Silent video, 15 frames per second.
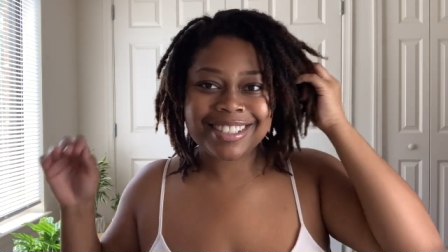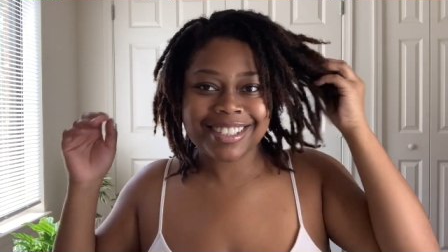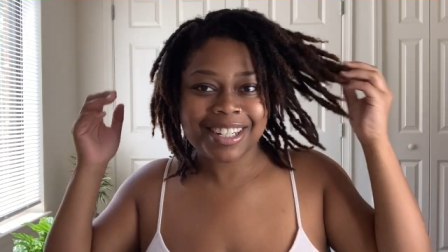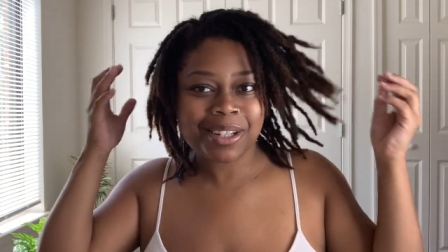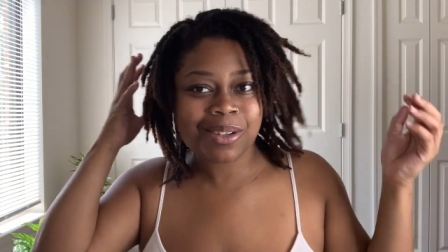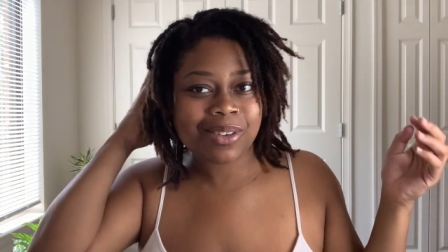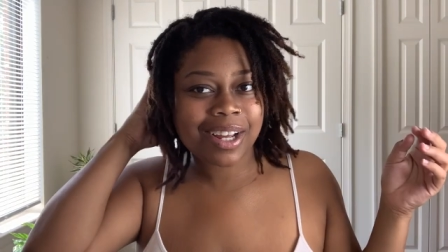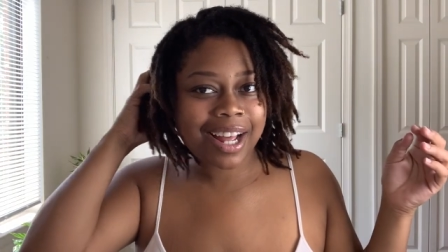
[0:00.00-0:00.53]

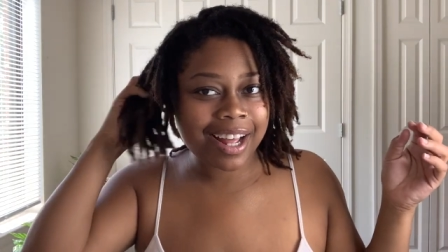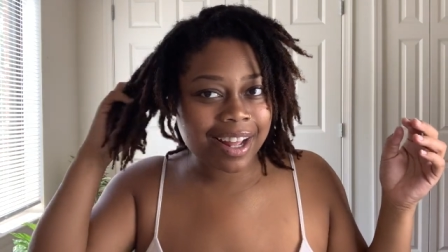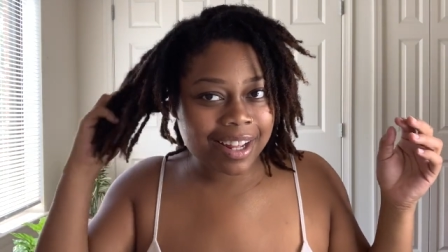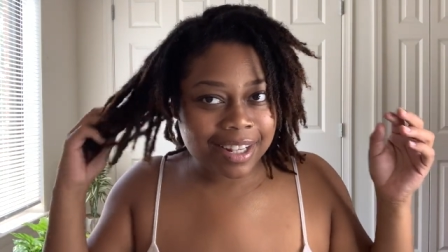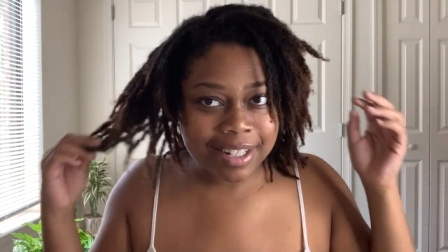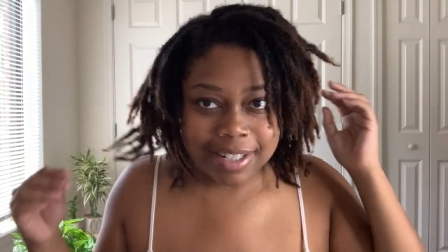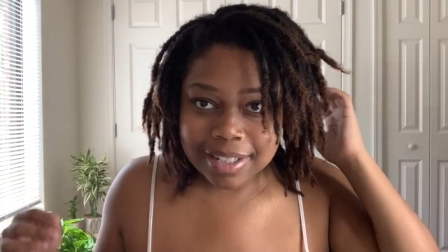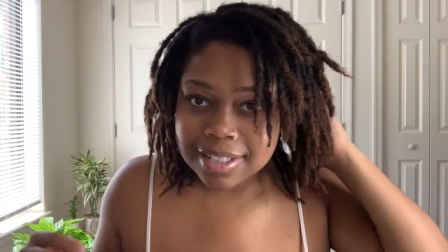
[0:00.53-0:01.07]
You
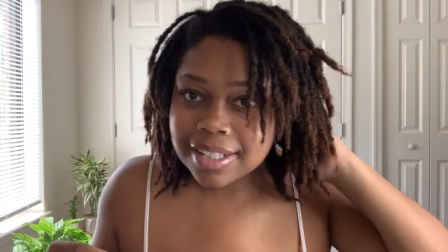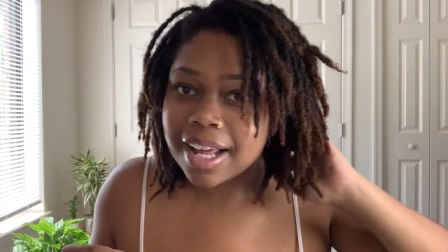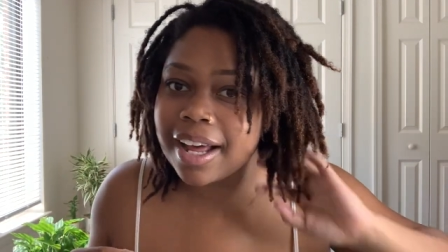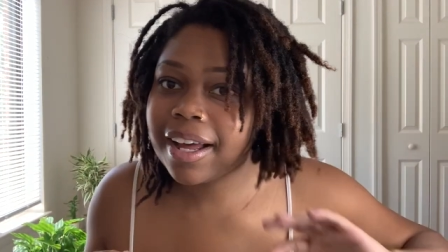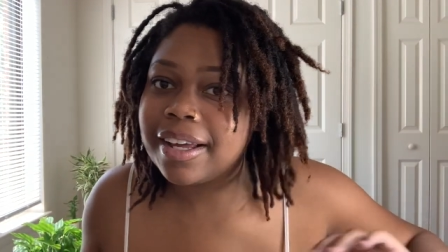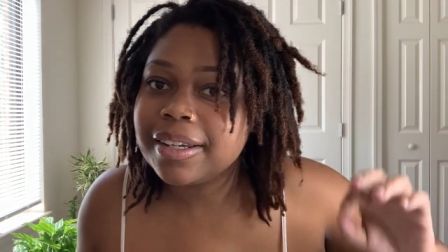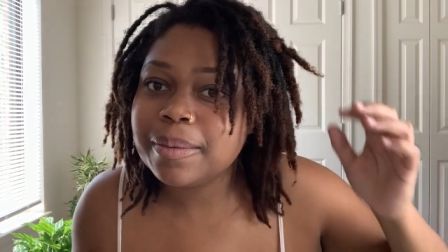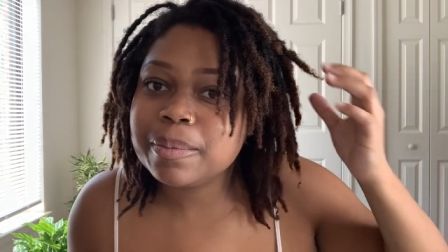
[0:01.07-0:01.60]
guys,
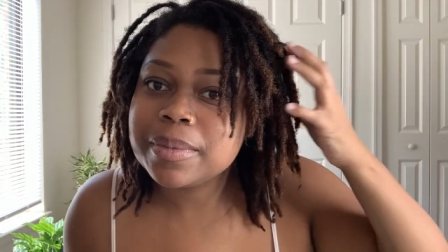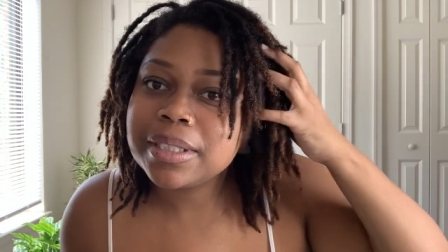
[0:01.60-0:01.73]
I am